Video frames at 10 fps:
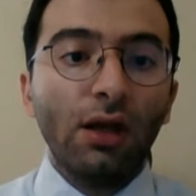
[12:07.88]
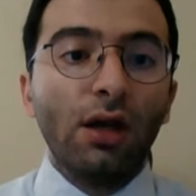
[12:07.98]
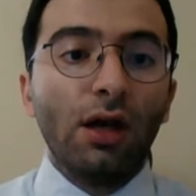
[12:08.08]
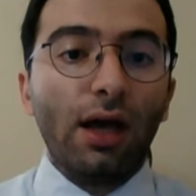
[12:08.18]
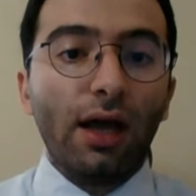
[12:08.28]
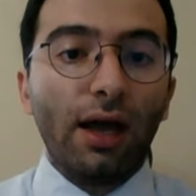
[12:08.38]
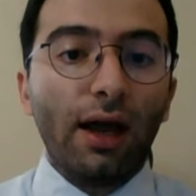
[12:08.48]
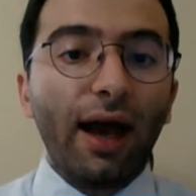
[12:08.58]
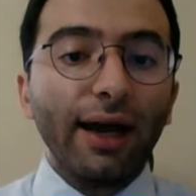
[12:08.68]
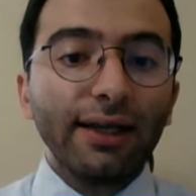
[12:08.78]
uh,
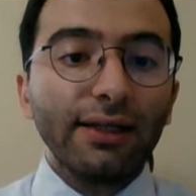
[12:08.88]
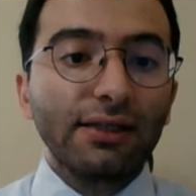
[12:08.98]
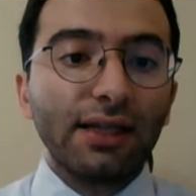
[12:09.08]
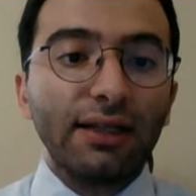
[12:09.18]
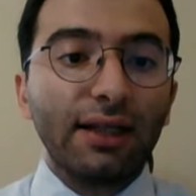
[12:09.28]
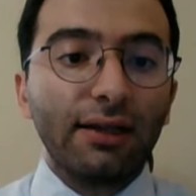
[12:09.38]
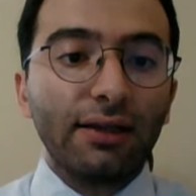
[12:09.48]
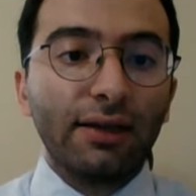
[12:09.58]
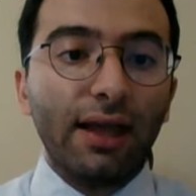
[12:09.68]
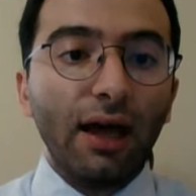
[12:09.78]
I can say that
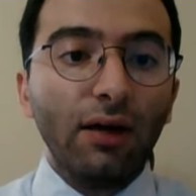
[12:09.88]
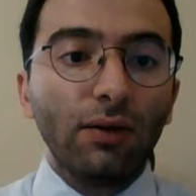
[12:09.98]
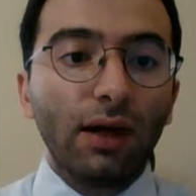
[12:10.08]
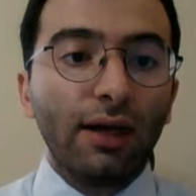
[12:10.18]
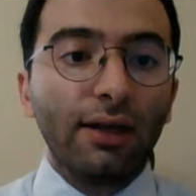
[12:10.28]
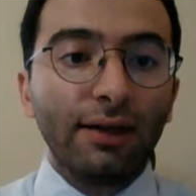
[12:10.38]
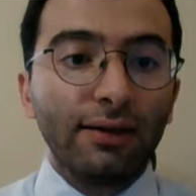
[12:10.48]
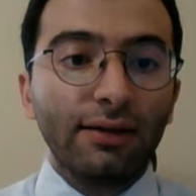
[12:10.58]
now uh, the,